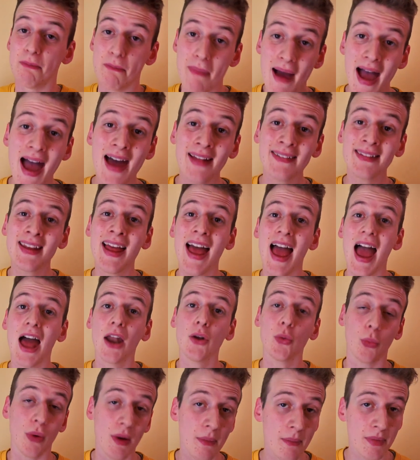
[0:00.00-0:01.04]
men
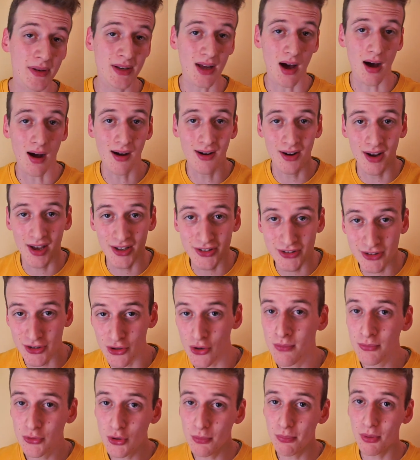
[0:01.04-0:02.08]
and women are
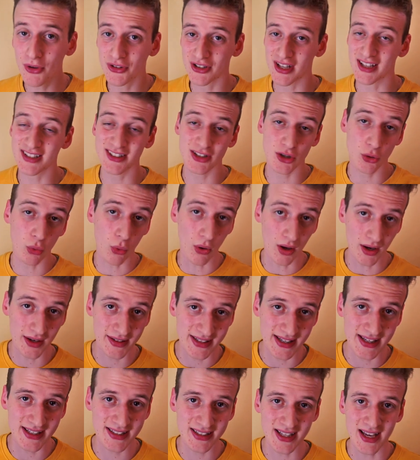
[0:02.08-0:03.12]
assumed to possess
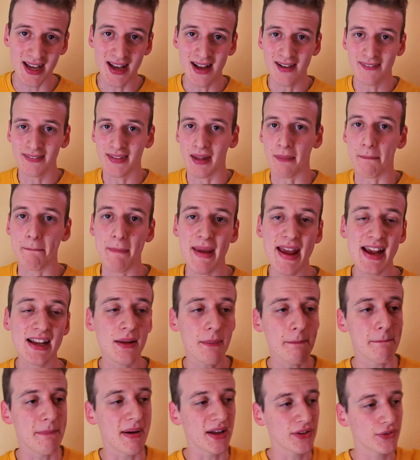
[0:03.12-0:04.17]
qualities that make
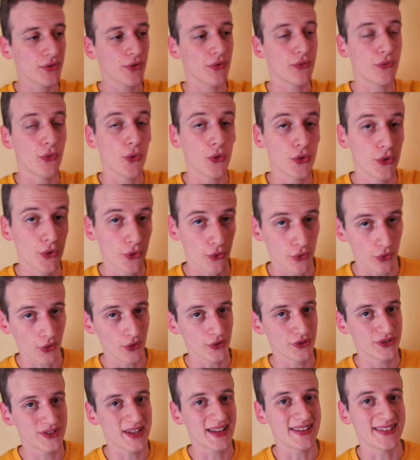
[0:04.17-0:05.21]
them better for the
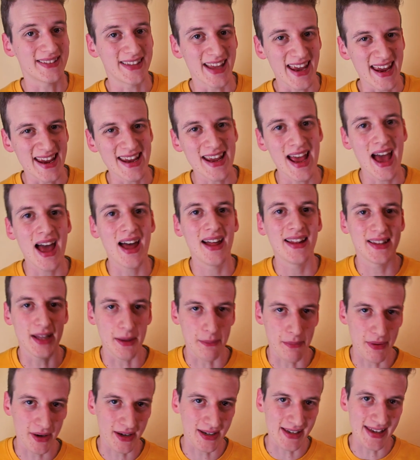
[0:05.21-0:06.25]
roles that they
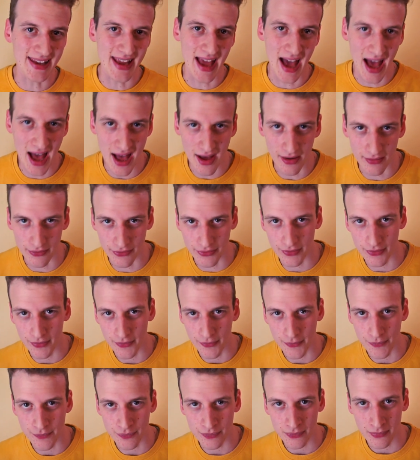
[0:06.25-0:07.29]
typically have.
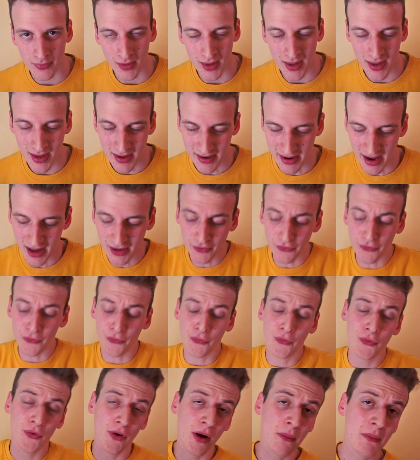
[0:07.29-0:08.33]
And
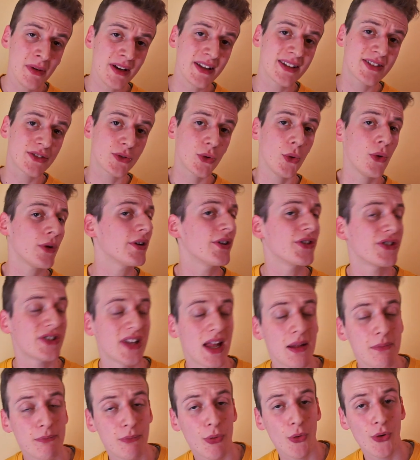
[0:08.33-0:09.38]
from an historical
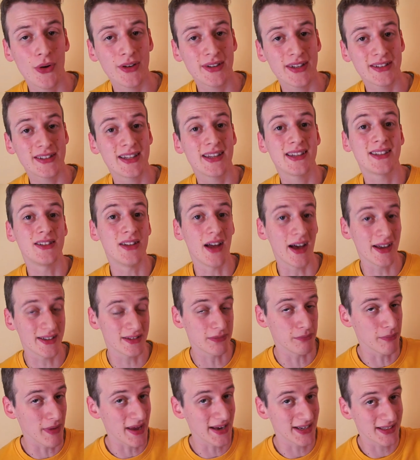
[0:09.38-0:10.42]
standpoint, this does
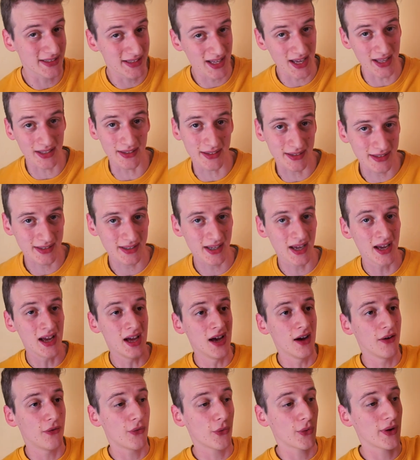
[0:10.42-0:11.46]
make sense.
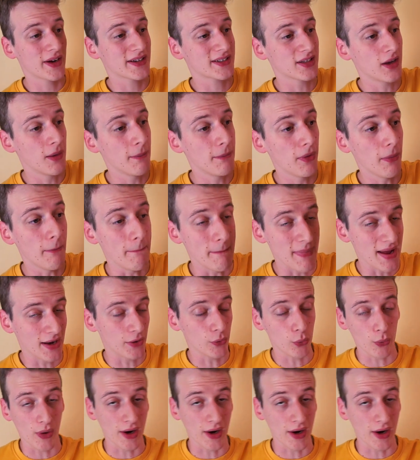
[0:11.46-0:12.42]
For example, men